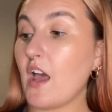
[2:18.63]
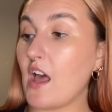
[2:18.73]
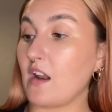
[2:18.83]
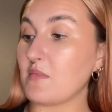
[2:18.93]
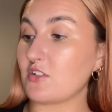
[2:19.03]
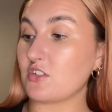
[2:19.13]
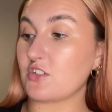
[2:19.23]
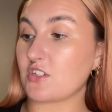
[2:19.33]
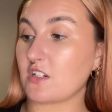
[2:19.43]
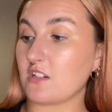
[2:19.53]
And I'm literally
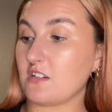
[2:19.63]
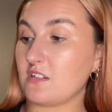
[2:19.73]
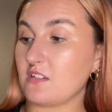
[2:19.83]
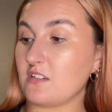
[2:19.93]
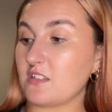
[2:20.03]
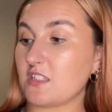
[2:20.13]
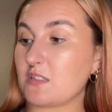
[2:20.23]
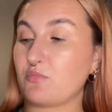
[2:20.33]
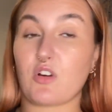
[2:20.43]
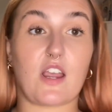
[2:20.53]
just going to
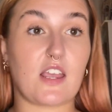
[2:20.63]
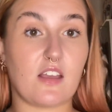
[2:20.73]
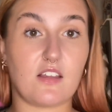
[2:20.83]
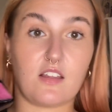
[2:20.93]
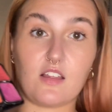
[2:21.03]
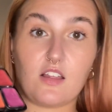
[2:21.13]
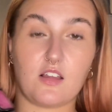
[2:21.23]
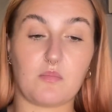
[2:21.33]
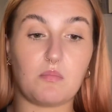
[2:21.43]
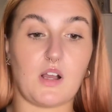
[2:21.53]
spray
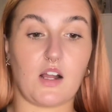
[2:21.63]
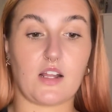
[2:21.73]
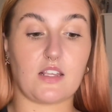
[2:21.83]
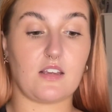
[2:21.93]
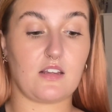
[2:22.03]
my